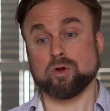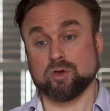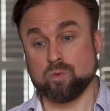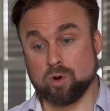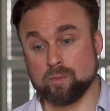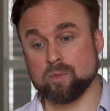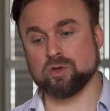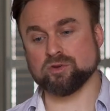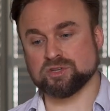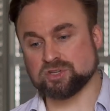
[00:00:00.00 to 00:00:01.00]
what you want,
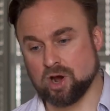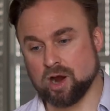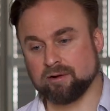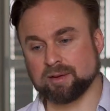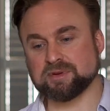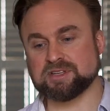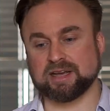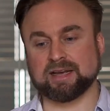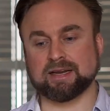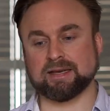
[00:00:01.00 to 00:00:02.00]
what you're desiring
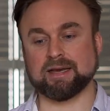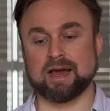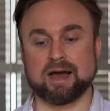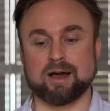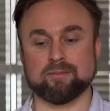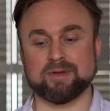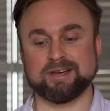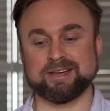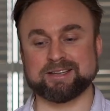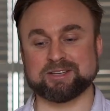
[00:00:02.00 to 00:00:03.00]
particularly, um,
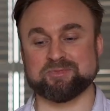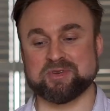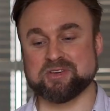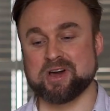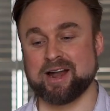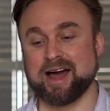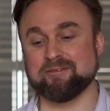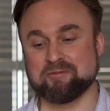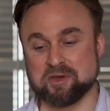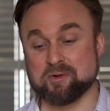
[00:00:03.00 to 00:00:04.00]
it doesn't mean you can't
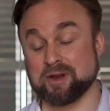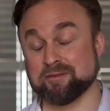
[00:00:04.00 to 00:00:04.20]
have what you want.